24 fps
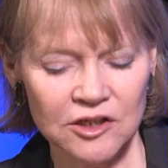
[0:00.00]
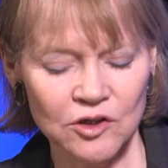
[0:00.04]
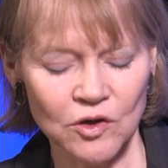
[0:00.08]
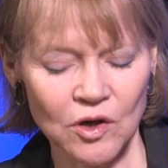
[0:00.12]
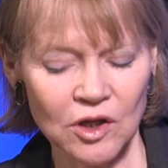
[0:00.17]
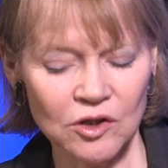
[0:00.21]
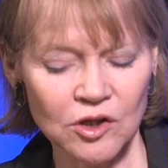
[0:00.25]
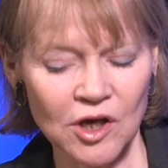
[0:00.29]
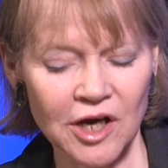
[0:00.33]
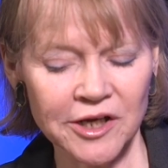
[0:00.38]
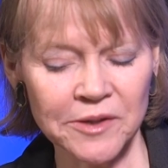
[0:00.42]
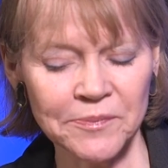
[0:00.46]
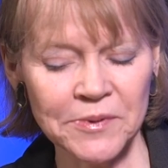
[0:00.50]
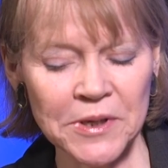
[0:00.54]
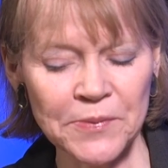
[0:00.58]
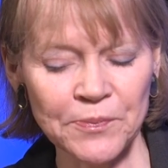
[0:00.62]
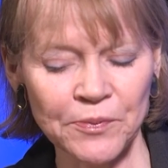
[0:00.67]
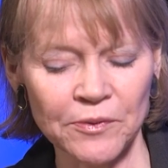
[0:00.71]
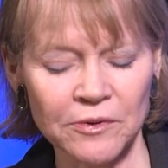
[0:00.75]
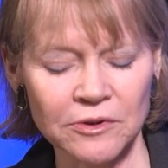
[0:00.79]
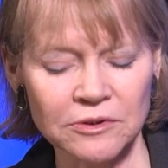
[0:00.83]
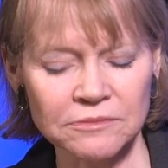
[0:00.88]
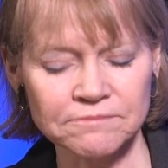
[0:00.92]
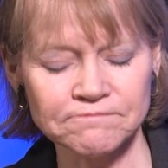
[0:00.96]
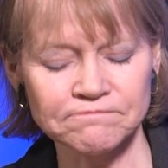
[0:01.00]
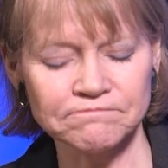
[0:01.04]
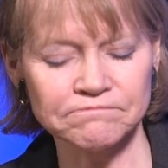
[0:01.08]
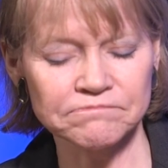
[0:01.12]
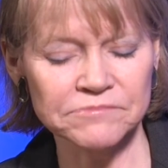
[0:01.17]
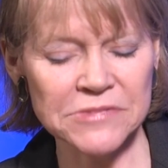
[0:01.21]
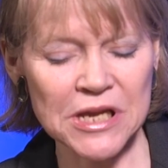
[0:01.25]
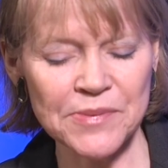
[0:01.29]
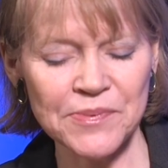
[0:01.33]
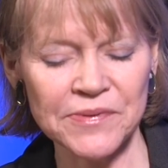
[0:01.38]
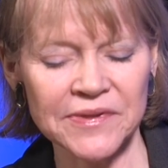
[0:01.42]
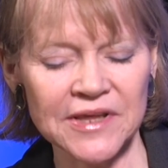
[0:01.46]
you know, a lot of people
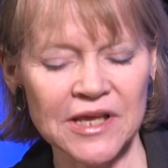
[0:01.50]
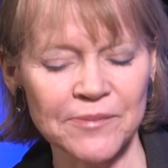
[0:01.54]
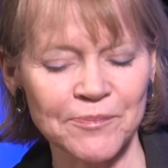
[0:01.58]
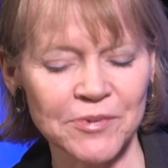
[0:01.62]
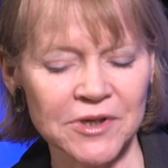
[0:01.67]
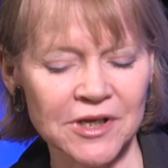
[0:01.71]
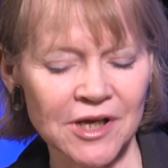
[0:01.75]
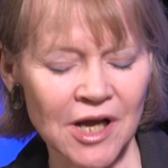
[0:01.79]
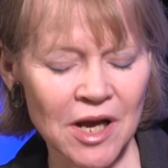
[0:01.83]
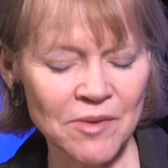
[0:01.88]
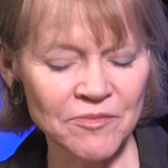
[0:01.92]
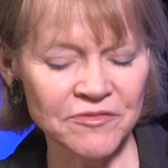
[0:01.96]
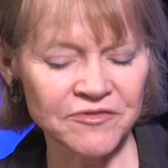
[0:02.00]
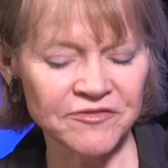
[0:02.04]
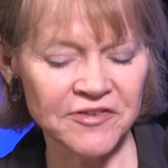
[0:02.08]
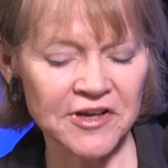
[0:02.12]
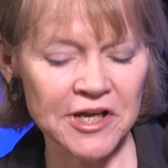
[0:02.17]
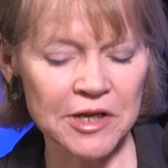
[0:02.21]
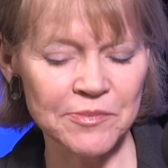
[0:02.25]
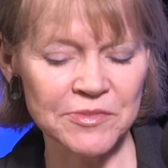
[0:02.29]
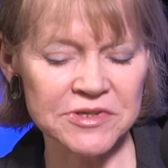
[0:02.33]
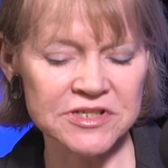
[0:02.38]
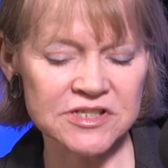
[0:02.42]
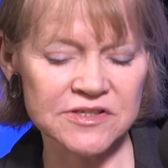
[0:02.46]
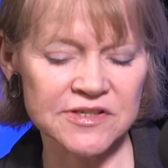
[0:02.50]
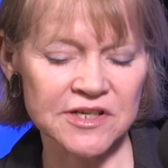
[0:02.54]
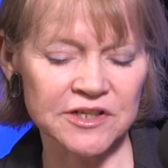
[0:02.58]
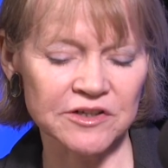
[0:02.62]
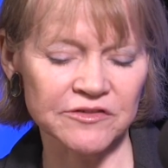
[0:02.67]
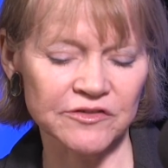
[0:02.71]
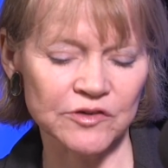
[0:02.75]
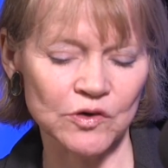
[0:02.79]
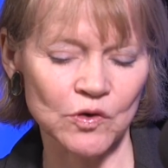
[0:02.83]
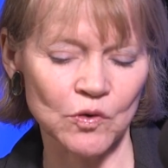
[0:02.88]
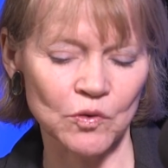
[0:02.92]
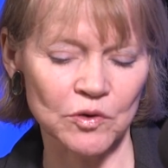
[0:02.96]
maybe they become famous, and
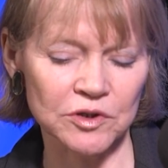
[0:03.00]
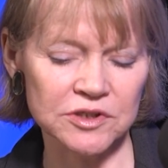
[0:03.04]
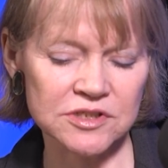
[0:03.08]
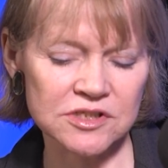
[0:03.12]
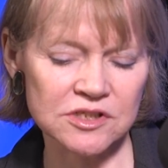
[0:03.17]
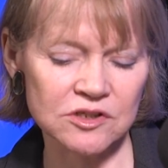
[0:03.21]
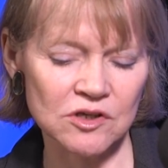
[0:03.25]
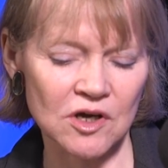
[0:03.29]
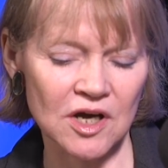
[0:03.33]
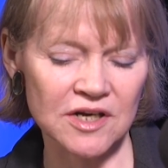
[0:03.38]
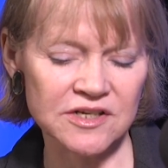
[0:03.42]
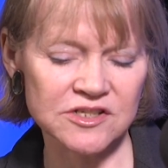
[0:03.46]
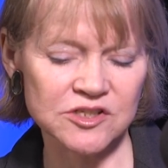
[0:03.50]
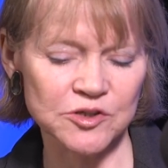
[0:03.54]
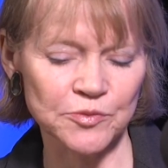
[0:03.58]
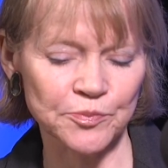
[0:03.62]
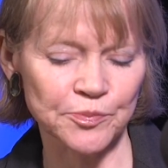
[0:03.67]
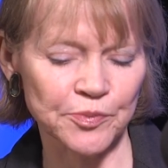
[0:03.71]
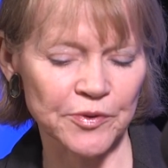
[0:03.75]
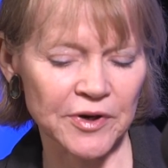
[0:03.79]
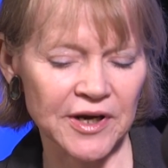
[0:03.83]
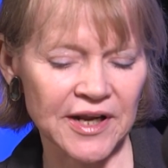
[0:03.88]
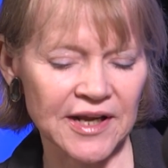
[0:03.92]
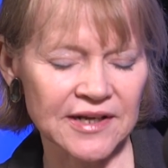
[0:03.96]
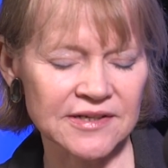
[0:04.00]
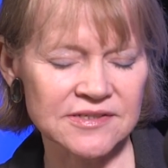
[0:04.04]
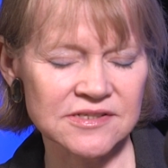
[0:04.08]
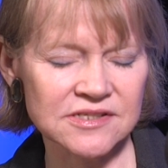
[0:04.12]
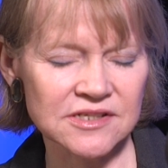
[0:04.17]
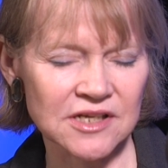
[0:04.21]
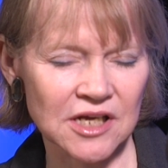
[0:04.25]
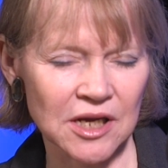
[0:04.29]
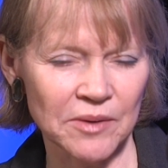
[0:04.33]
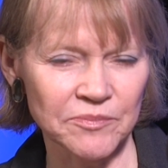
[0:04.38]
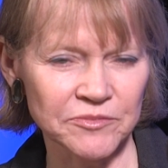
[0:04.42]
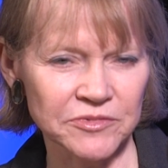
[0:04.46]
then of course, lots of
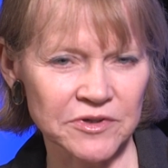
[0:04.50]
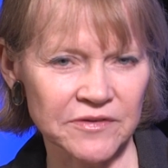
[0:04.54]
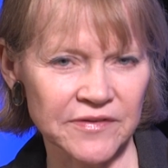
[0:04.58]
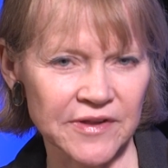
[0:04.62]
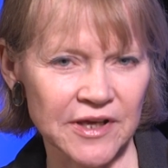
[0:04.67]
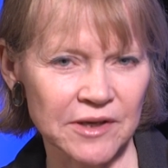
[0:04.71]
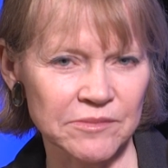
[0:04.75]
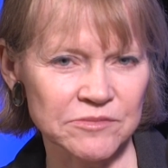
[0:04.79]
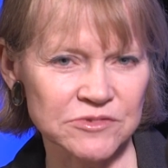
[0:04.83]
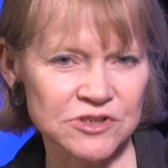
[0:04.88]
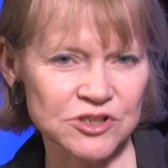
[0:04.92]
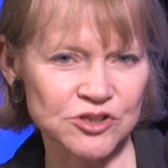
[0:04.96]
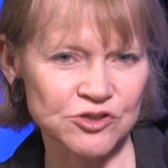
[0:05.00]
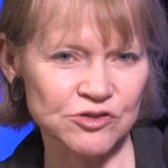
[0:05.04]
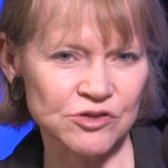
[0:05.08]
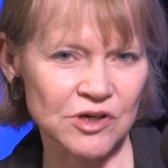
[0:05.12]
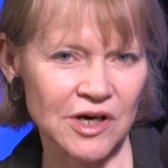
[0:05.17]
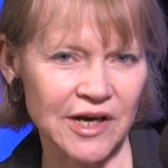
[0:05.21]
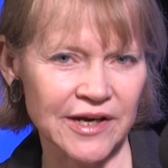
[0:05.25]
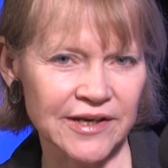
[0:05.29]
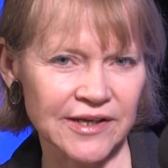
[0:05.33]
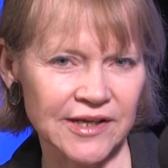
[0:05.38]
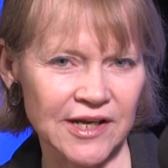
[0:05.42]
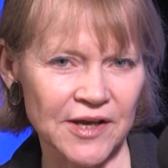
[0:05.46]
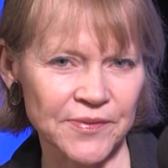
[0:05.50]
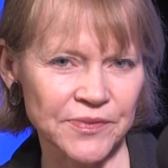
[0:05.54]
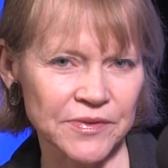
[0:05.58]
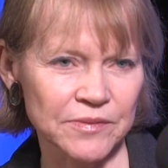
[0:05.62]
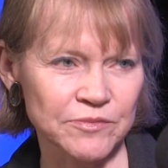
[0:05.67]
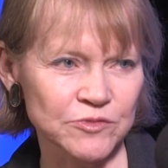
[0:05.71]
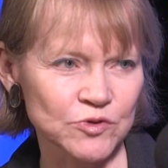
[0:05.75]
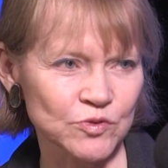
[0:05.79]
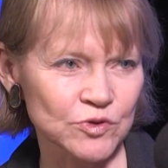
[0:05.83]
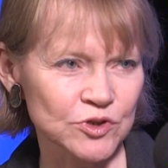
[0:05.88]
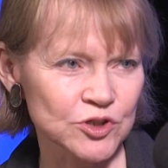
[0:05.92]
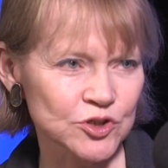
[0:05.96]
brands come to them to try and get
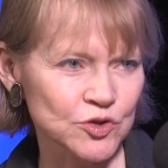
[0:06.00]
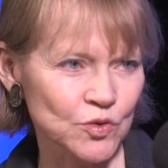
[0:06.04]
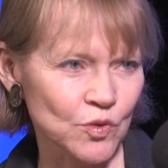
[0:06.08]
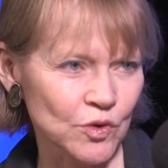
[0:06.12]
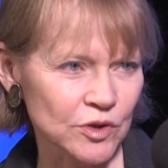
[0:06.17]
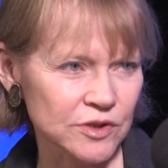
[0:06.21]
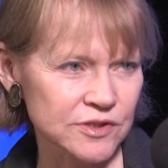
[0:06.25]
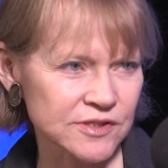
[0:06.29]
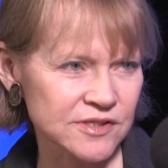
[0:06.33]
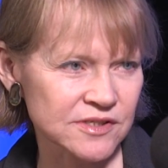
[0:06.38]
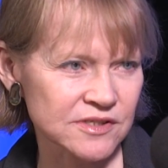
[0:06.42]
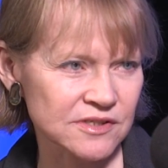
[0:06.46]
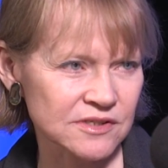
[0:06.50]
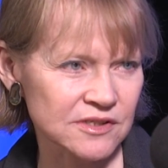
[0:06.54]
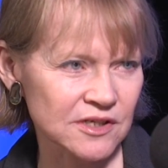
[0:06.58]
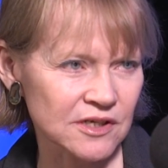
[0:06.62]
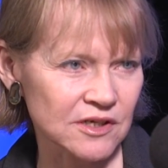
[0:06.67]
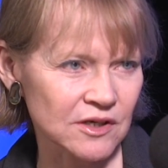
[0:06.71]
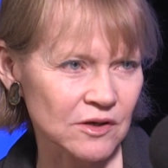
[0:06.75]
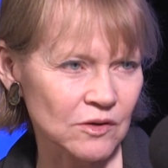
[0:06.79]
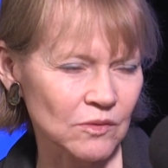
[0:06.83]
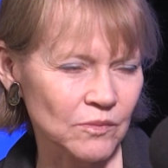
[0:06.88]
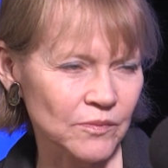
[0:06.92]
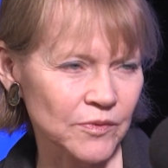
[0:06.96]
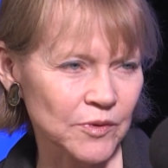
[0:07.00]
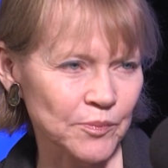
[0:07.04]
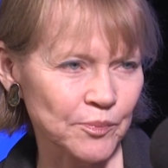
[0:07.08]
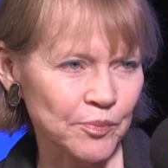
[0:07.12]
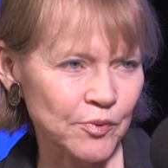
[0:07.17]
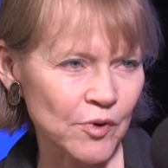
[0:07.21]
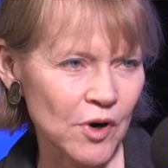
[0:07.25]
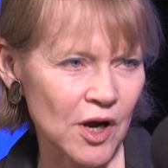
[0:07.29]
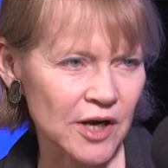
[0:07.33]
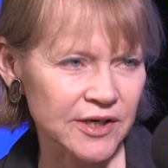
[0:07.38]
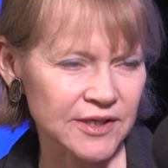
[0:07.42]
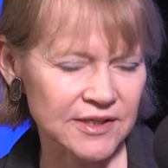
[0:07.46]
them to endorse, you know, the
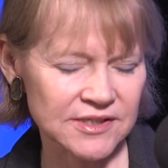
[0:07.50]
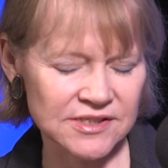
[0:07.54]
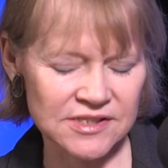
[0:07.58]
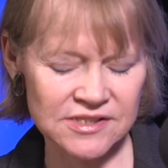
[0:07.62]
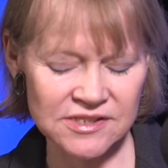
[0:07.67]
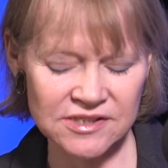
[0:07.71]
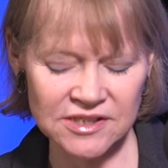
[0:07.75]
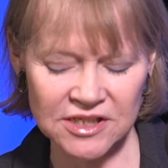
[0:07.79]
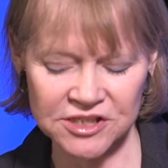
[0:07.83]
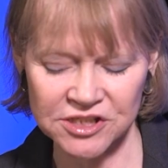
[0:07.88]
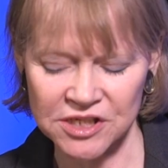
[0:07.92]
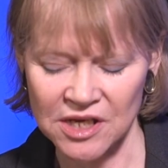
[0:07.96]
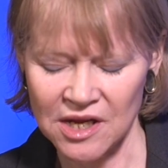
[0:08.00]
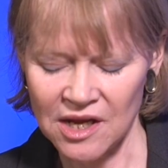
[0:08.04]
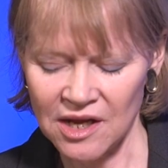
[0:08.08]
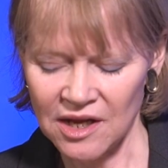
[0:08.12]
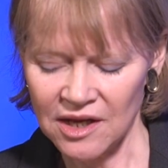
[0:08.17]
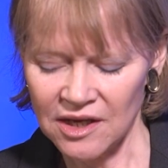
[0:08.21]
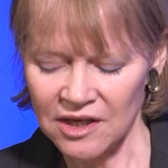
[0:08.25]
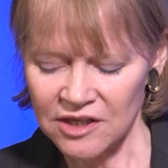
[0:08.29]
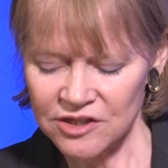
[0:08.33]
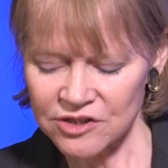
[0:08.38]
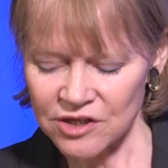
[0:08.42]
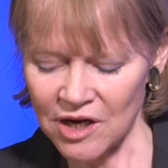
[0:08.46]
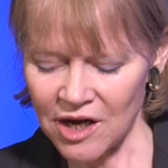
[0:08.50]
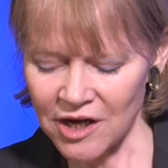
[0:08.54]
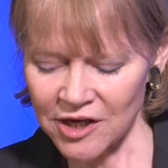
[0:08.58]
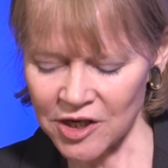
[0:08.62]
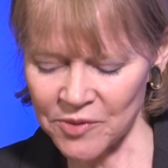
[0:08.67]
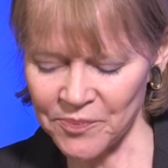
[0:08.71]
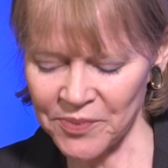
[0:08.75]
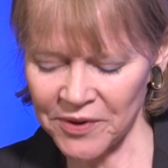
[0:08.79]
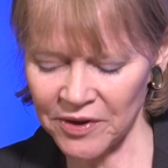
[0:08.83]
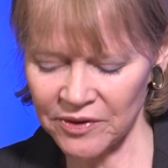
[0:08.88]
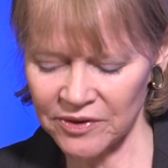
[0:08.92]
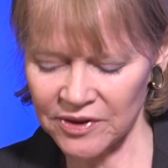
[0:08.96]
products and such.
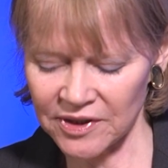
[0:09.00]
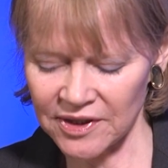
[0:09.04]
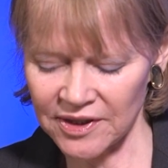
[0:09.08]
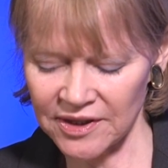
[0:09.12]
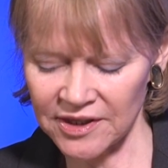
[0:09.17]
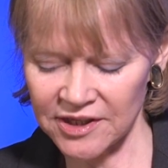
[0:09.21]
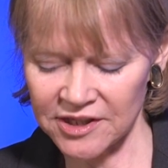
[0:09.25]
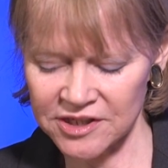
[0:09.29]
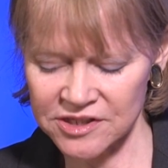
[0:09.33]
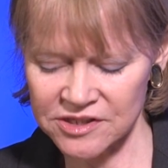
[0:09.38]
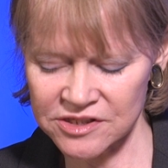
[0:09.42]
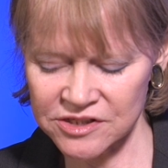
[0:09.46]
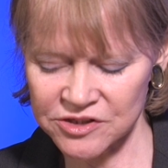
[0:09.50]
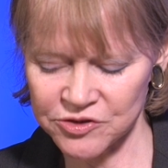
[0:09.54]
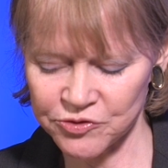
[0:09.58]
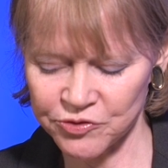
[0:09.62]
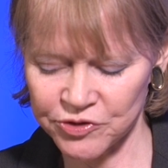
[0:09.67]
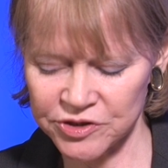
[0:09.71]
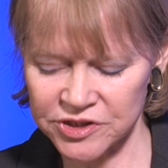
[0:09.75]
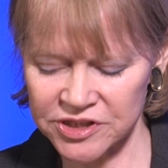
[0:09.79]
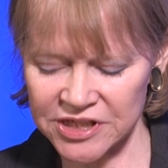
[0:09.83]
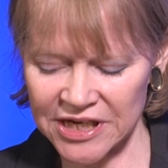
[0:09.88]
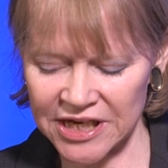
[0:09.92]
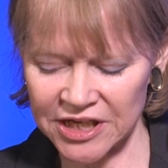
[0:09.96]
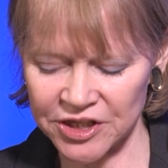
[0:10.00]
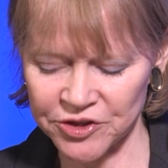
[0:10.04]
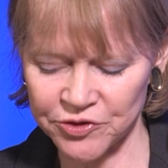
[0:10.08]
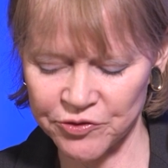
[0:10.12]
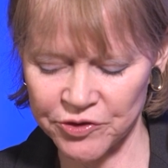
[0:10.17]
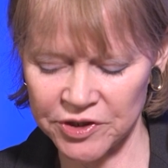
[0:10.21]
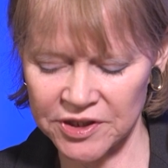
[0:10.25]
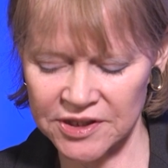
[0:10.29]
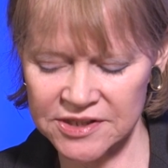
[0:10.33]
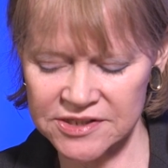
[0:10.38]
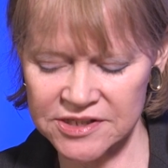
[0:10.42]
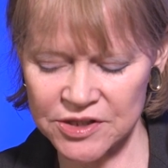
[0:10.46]
Talk about his
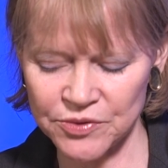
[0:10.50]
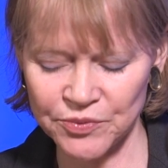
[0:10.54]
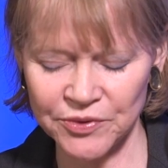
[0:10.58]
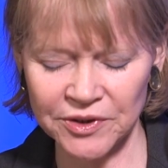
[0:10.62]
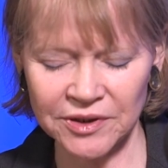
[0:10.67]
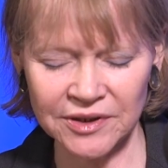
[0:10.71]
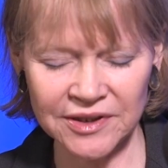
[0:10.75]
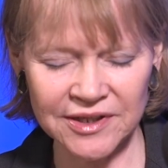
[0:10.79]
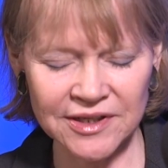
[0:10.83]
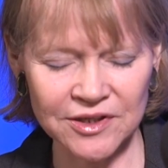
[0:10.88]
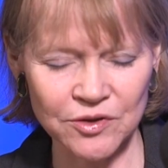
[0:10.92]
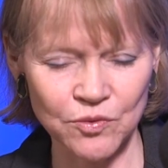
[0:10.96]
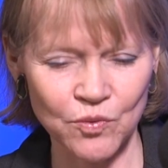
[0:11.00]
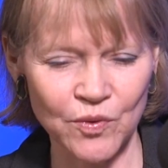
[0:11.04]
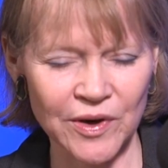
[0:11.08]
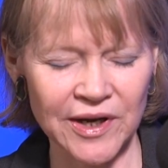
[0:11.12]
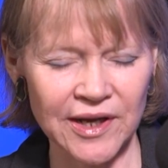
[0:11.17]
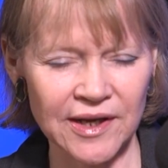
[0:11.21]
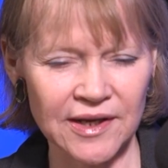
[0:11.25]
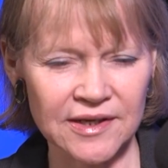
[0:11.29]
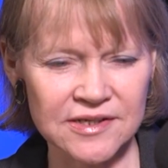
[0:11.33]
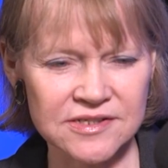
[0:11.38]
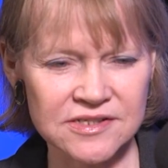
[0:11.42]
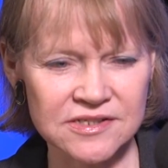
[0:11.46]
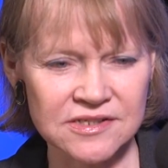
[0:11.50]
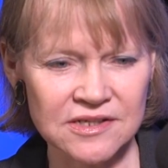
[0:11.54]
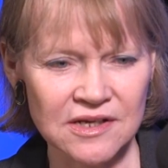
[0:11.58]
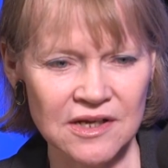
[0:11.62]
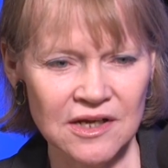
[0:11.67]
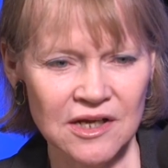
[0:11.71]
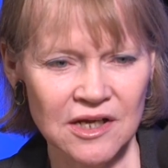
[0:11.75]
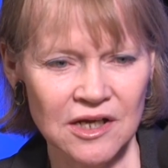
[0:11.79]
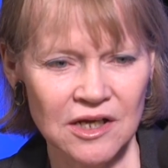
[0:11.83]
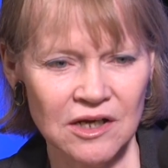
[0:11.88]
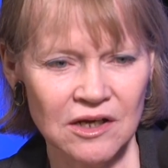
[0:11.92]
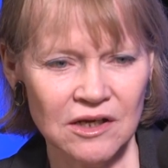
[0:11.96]
trajectory because he really, in a way, is
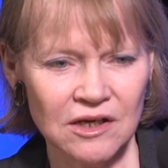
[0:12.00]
